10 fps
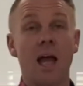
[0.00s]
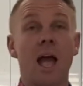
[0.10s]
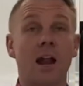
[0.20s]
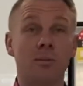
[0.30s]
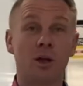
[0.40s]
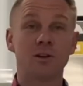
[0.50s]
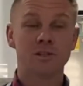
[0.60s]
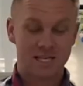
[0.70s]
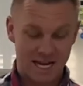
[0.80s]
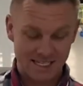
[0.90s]
and I'm going to
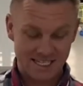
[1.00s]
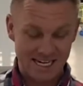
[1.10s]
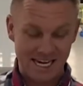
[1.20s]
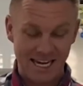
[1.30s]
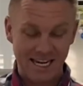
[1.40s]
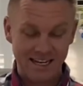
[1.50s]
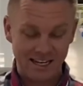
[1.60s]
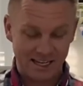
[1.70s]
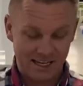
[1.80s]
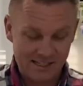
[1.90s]
start
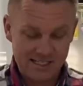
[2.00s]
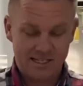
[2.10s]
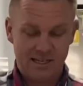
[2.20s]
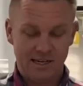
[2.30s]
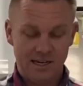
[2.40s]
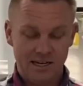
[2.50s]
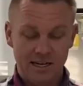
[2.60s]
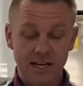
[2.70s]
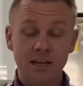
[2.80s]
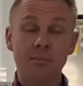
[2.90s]
kneading it.
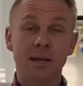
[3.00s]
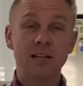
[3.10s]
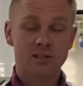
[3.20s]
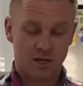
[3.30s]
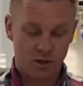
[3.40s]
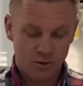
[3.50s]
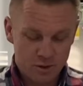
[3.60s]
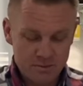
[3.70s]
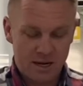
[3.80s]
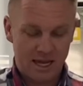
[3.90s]
Kneading it means I
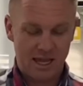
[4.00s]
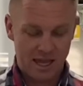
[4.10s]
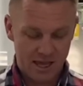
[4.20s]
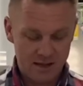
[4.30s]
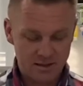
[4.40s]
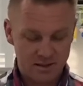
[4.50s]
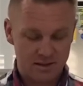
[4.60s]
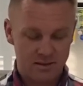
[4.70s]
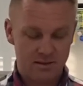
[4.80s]
use my hands